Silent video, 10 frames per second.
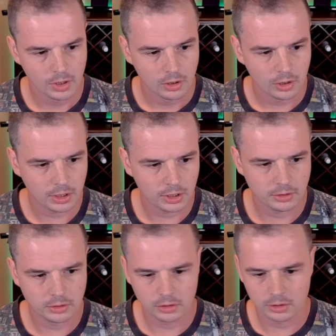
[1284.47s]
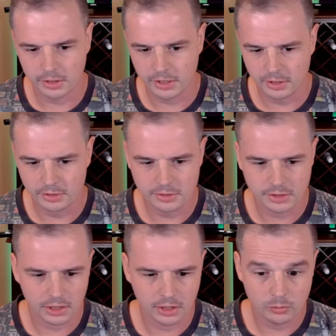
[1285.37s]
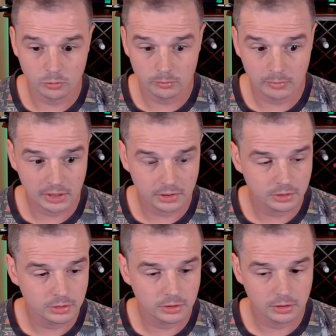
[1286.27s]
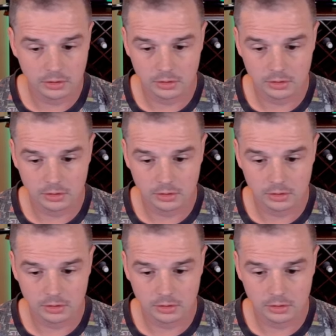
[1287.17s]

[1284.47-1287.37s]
Alright, no land, and we'll mulligan.